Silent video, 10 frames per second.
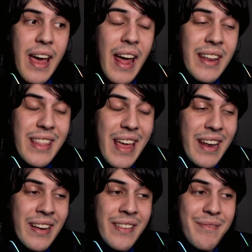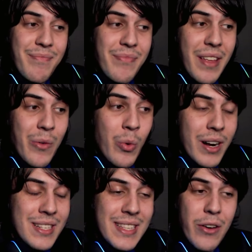And then
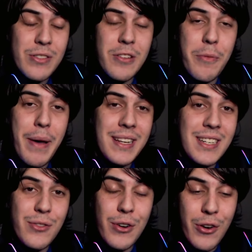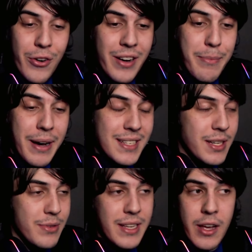once they were sort of backed into a corner,
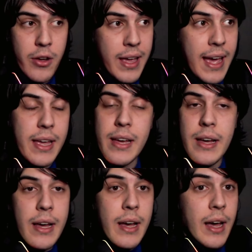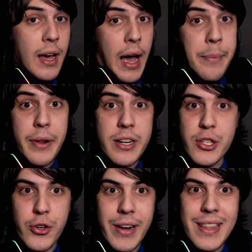Marcille was like, okay, I'm going to
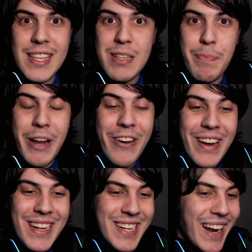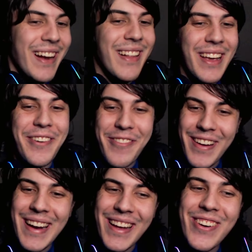drink the spirit. And it's like a
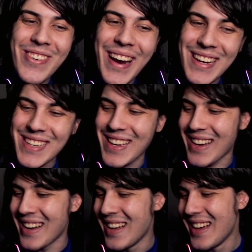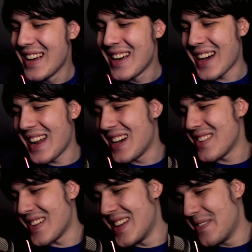really cool idea. I
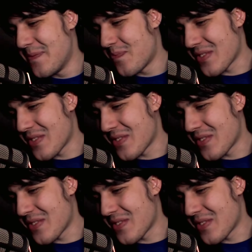love it.